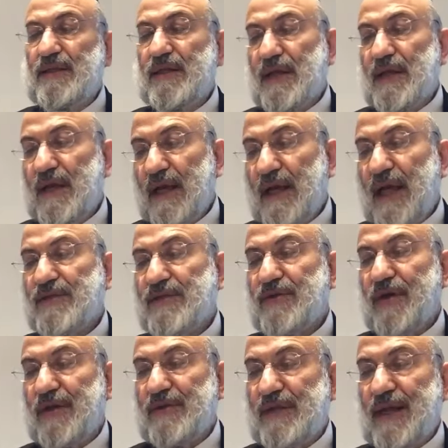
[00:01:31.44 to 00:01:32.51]
Yeah,
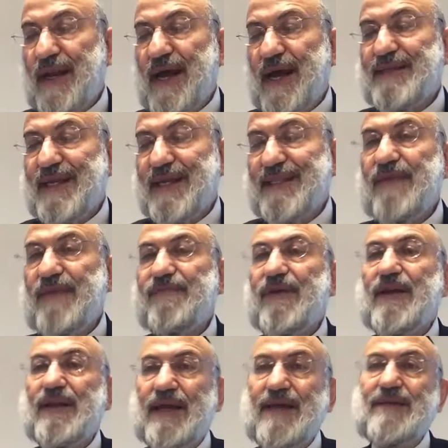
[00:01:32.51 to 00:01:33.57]
Chazal tell us that if a
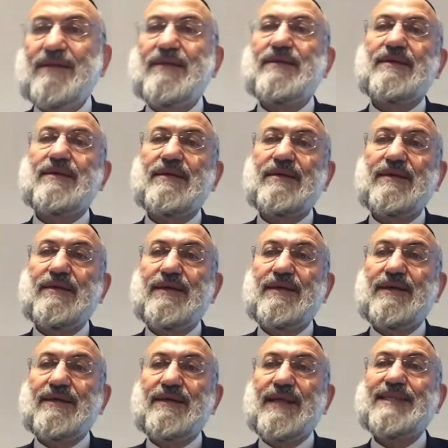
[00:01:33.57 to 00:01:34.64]
lady
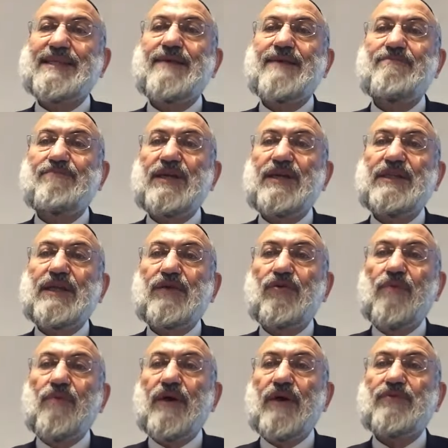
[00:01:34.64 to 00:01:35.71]
doesn't bring the
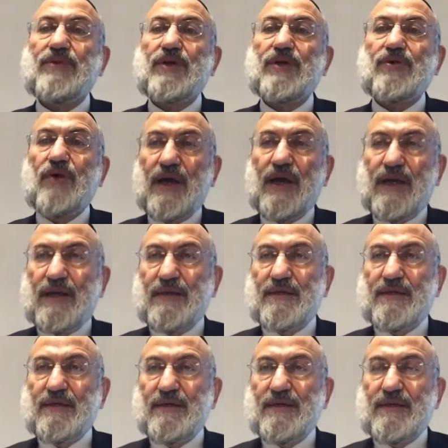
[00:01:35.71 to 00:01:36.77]
korban to the
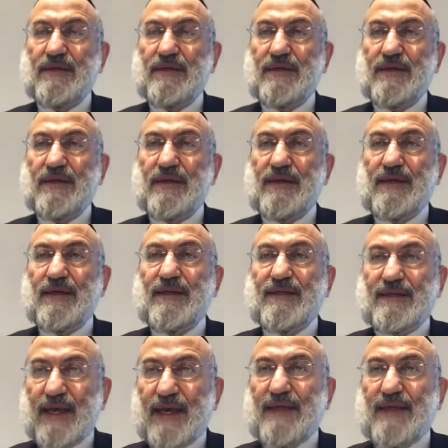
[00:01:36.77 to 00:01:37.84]
Kohen,
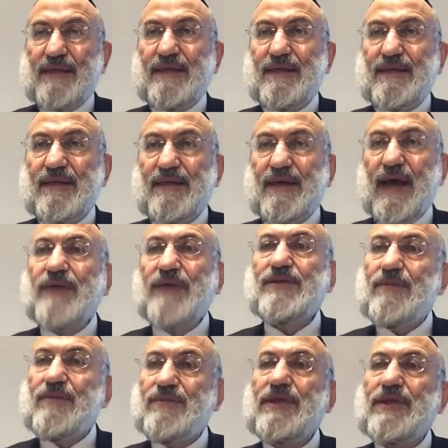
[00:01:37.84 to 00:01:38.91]
then
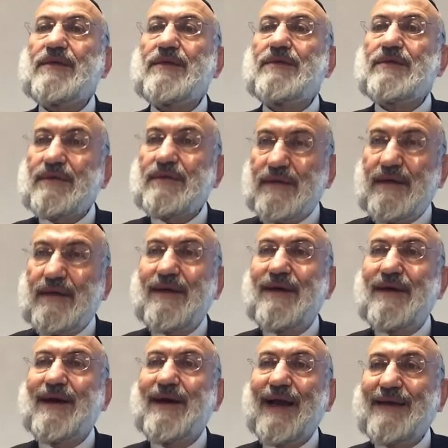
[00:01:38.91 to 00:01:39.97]
Hashem says,
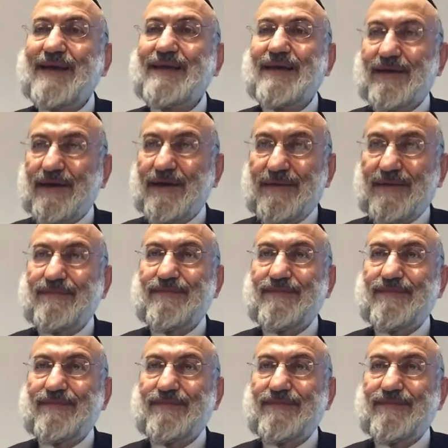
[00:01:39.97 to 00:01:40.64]
Chayecha,